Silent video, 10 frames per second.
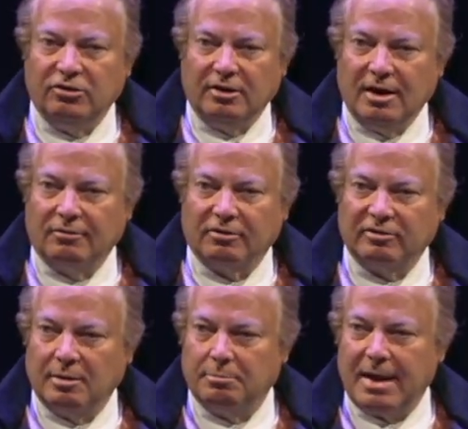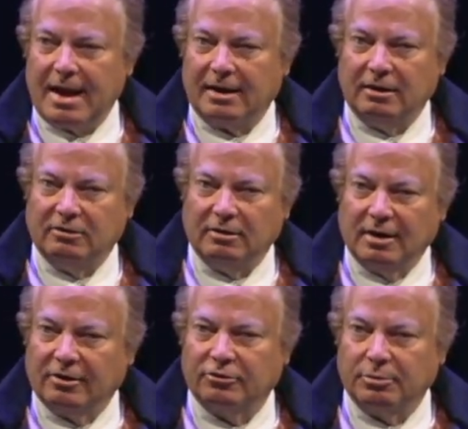and never slip back into
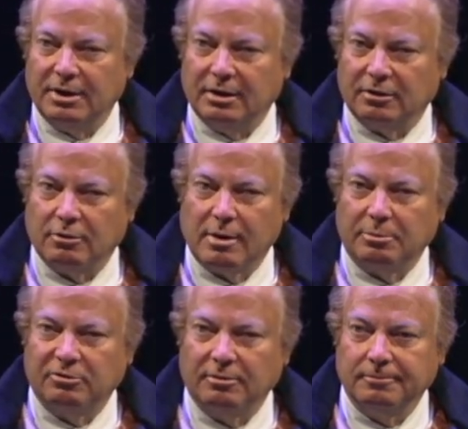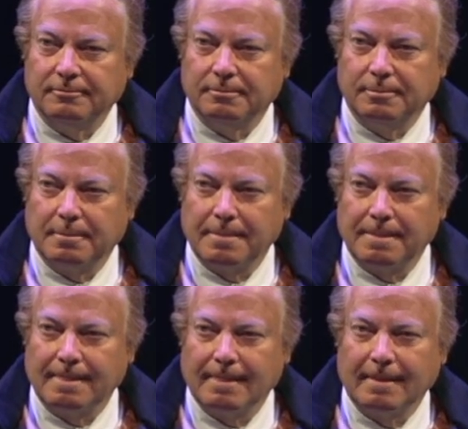luxury and corruption?
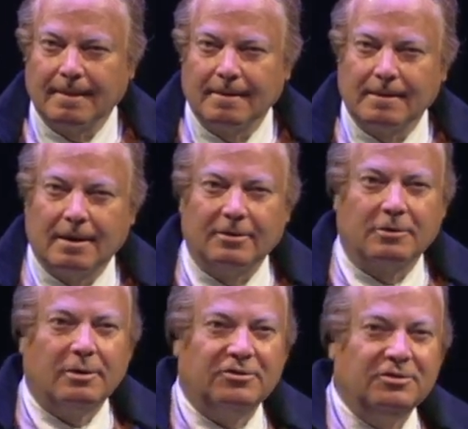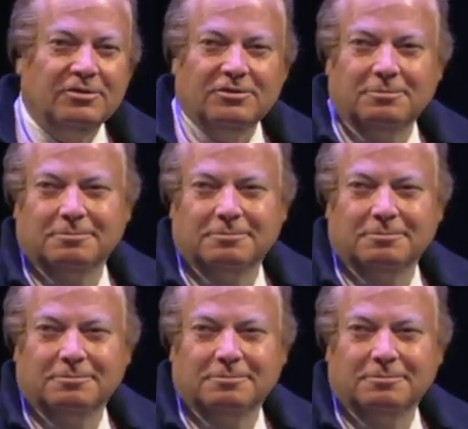Other questions?